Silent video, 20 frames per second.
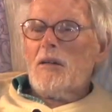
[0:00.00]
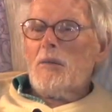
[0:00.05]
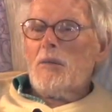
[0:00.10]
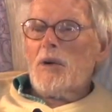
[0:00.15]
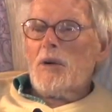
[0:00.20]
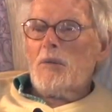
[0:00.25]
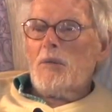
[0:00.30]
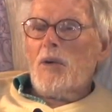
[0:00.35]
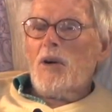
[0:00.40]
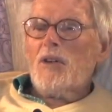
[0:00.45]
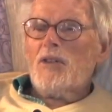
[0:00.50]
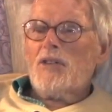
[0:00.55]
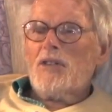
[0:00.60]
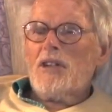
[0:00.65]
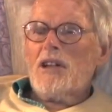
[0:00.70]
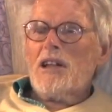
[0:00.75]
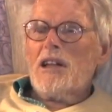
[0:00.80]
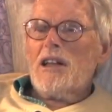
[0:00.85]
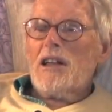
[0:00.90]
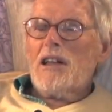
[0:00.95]
But
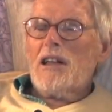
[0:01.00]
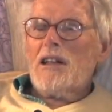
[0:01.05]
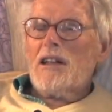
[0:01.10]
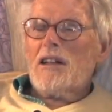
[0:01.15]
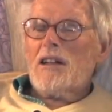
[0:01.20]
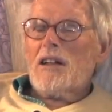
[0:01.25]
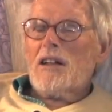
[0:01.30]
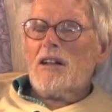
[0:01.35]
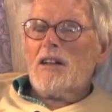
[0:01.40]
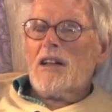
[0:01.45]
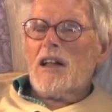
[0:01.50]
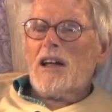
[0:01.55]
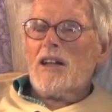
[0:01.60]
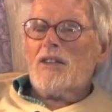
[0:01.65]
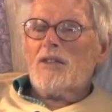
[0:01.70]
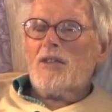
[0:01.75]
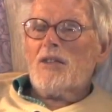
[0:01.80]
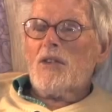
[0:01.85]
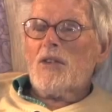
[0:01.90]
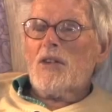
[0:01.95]
mostly, you know, the
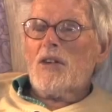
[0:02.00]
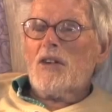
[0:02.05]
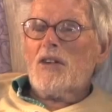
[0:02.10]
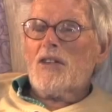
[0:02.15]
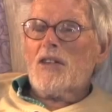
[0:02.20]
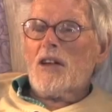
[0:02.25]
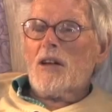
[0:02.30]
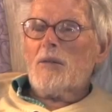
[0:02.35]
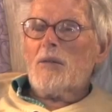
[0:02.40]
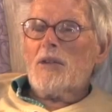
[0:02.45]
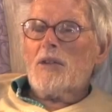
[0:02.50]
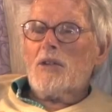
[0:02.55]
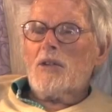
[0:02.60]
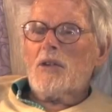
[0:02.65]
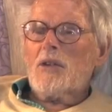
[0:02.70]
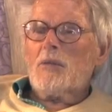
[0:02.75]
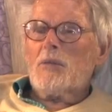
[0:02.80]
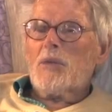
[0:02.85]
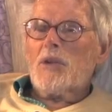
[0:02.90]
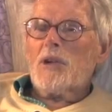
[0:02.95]
last few years I've been
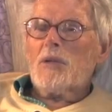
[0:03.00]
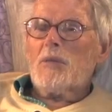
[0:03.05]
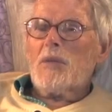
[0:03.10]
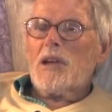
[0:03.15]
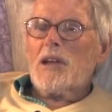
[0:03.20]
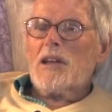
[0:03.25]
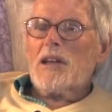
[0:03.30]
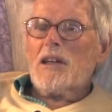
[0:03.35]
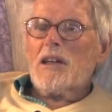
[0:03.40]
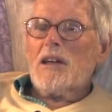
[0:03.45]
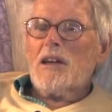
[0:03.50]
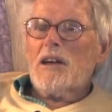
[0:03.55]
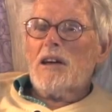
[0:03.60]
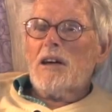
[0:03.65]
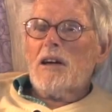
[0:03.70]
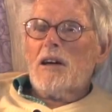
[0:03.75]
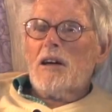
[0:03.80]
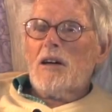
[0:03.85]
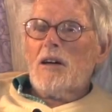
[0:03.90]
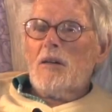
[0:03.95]
doing printmaking.
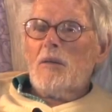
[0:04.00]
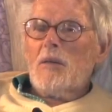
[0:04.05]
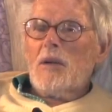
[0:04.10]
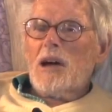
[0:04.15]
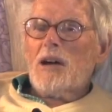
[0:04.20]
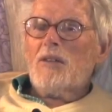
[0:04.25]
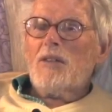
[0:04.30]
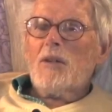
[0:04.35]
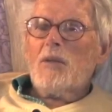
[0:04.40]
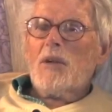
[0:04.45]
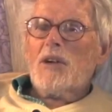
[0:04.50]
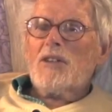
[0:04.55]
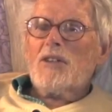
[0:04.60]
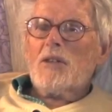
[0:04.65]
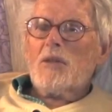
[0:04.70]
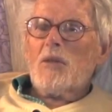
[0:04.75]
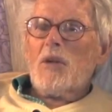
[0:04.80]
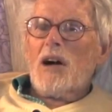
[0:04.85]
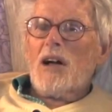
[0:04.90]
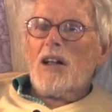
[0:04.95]
Every once
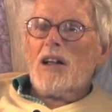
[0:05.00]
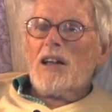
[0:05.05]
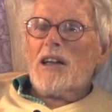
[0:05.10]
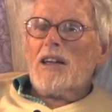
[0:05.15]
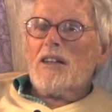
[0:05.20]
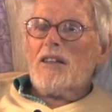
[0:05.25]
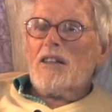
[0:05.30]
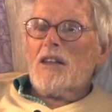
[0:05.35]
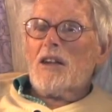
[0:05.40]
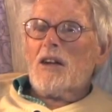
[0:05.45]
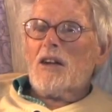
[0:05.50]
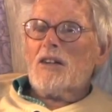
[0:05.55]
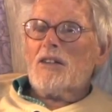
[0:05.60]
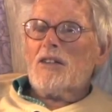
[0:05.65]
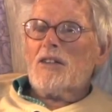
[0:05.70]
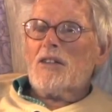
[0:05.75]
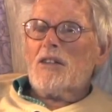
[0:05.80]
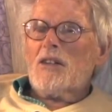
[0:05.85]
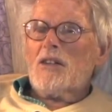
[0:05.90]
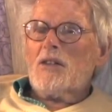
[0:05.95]
in a while I get the
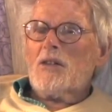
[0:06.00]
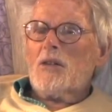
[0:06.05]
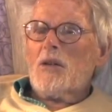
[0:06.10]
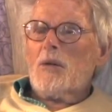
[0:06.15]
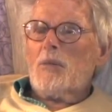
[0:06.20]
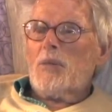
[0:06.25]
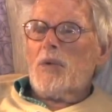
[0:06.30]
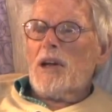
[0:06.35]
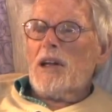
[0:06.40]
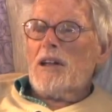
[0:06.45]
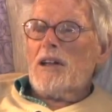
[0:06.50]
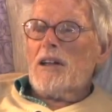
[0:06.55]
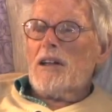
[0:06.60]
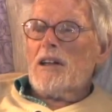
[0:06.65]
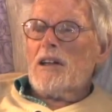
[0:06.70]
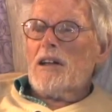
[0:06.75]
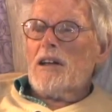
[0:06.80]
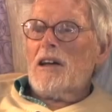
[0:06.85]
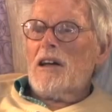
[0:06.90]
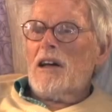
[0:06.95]
urge to do a
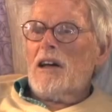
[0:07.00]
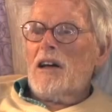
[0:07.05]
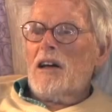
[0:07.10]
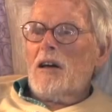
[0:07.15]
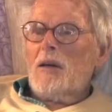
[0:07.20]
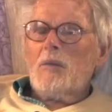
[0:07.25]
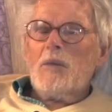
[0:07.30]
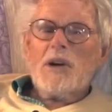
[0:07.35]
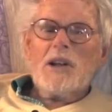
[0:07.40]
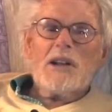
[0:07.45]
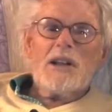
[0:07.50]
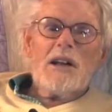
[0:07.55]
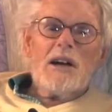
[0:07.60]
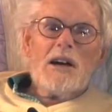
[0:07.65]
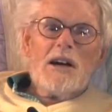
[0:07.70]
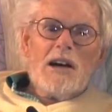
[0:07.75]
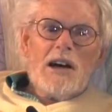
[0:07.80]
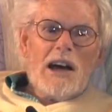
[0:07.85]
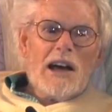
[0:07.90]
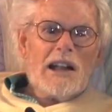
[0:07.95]
painting, but
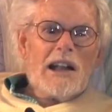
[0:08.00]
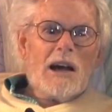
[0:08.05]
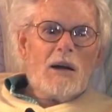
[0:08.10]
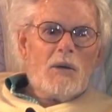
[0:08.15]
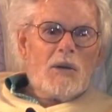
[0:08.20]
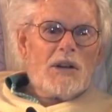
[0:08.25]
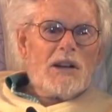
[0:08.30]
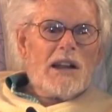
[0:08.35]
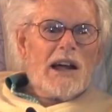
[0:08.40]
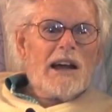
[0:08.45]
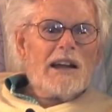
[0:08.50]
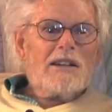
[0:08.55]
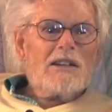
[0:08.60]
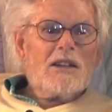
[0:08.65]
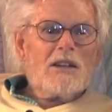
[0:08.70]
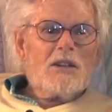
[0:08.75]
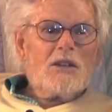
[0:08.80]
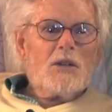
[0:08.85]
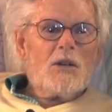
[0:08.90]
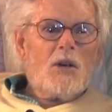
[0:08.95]
and I would like
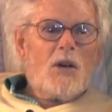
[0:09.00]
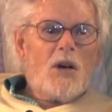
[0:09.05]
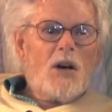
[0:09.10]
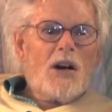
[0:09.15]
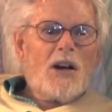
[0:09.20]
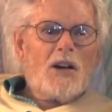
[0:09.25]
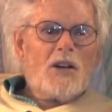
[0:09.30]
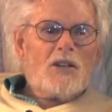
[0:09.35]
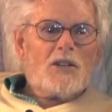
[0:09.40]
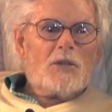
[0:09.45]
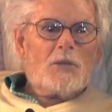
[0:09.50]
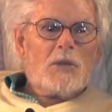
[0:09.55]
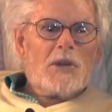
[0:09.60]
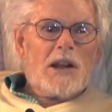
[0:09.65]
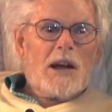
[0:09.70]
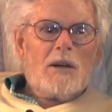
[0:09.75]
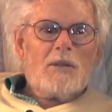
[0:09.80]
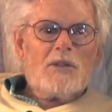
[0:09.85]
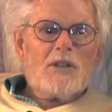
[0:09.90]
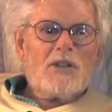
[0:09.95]
to do oils, but
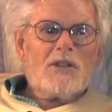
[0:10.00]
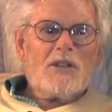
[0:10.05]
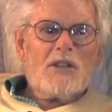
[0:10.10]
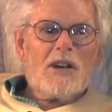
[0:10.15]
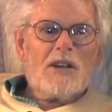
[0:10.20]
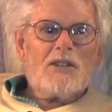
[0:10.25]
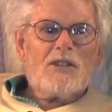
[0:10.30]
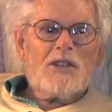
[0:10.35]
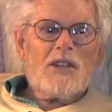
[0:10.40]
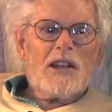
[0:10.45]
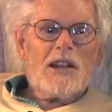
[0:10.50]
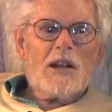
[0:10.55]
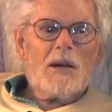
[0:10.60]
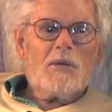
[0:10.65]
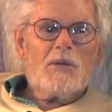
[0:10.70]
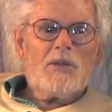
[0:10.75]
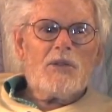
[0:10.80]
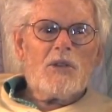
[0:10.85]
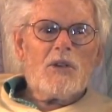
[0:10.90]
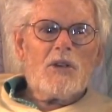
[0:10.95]
I'm just not set
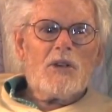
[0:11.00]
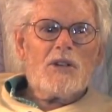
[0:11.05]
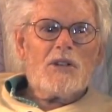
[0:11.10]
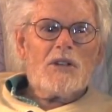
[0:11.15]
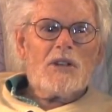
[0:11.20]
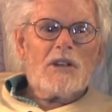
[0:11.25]
up for it.